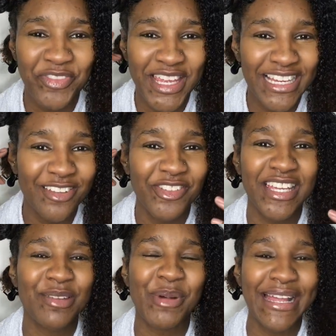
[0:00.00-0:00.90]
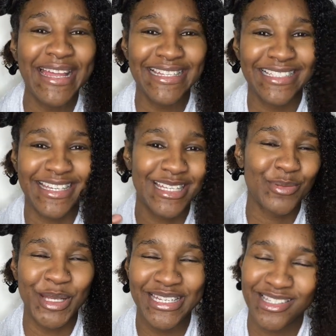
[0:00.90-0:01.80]
thinking of it in my head as I
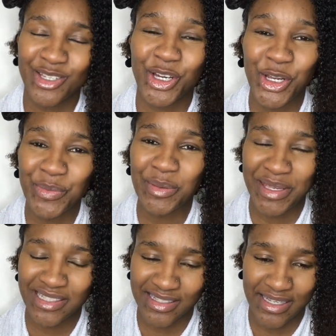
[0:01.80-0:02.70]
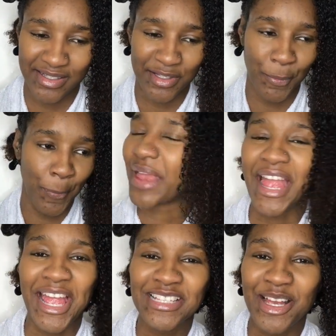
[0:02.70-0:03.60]
explain it to you. I hope that makes sense
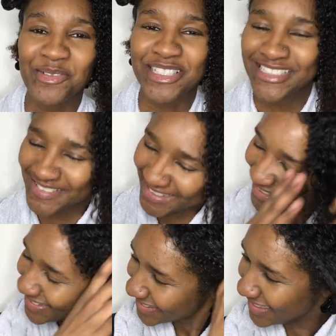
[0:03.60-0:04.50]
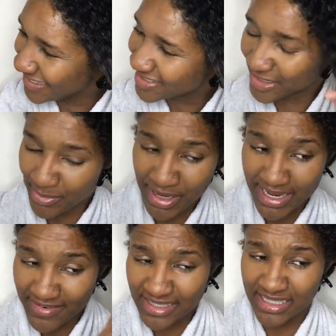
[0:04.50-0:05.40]
here's how I'm gonna do it. Okay, so now my
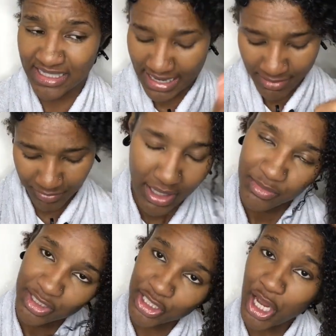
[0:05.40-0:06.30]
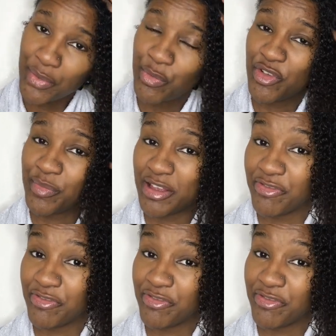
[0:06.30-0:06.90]
hair is damp. I'm gonna go in with my